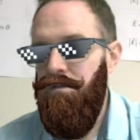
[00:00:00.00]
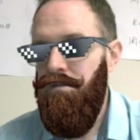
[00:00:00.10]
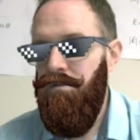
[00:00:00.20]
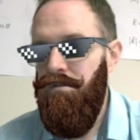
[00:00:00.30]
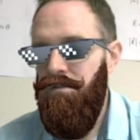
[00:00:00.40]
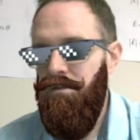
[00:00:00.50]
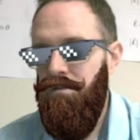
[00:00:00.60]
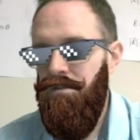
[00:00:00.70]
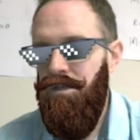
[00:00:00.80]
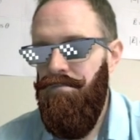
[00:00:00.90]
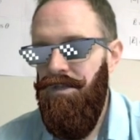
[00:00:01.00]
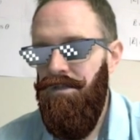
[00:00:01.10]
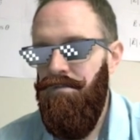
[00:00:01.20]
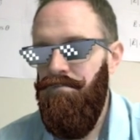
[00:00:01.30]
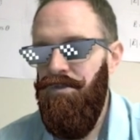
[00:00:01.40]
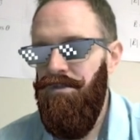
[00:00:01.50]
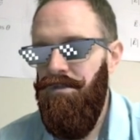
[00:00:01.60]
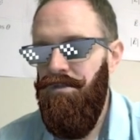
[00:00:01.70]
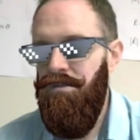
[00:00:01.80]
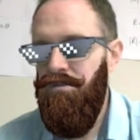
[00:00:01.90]
just typing numbers
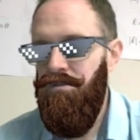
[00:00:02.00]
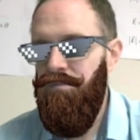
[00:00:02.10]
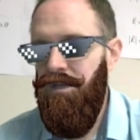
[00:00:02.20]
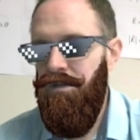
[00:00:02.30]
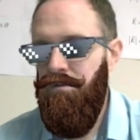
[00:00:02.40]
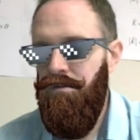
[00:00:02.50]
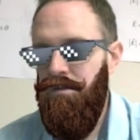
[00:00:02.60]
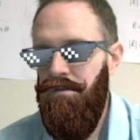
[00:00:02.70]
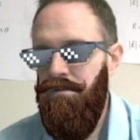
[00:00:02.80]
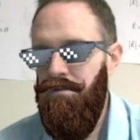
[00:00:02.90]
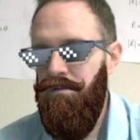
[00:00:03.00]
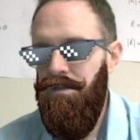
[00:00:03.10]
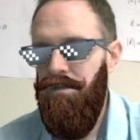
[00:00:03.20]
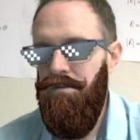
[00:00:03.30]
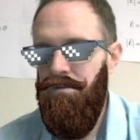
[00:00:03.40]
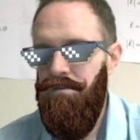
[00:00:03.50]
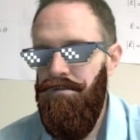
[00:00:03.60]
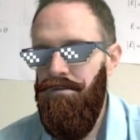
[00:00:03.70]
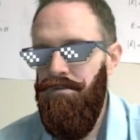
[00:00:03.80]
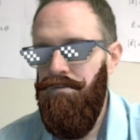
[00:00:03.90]
into my calculator.
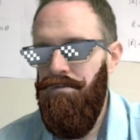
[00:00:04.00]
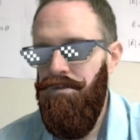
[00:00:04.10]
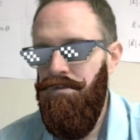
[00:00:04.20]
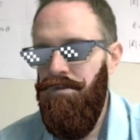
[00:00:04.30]
And